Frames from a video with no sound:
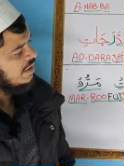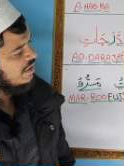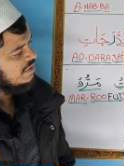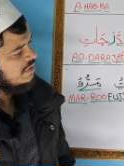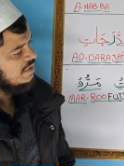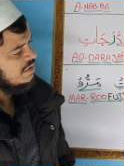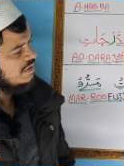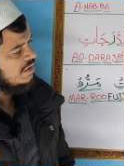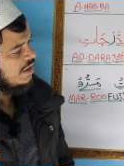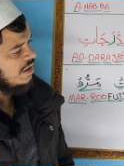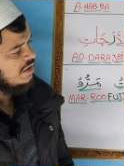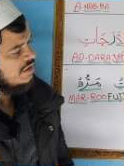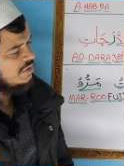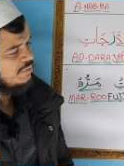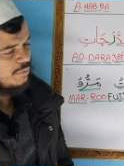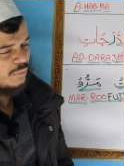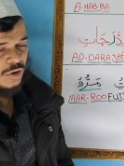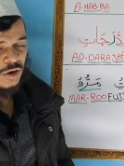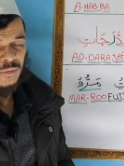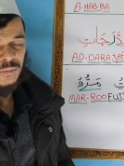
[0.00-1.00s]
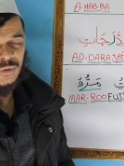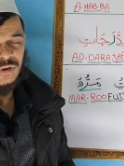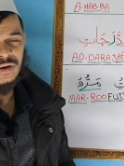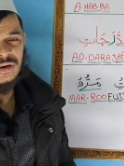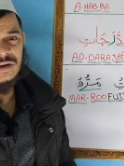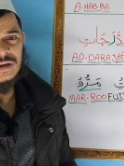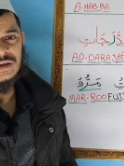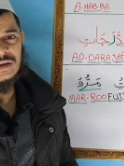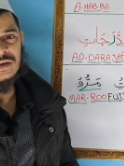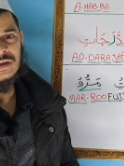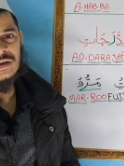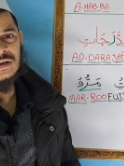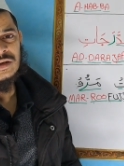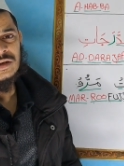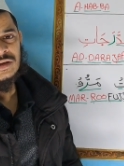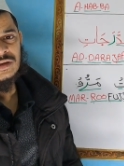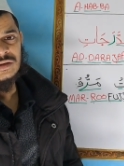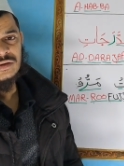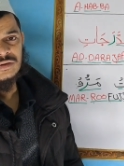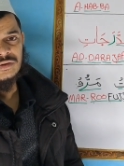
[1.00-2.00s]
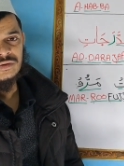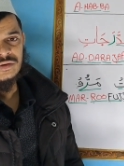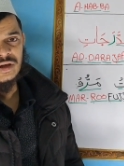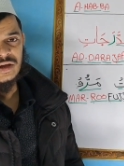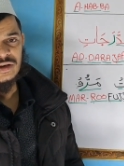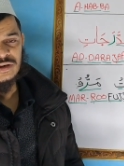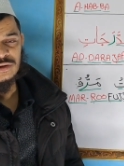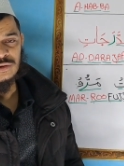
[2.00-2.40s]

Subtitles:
exercise properly, then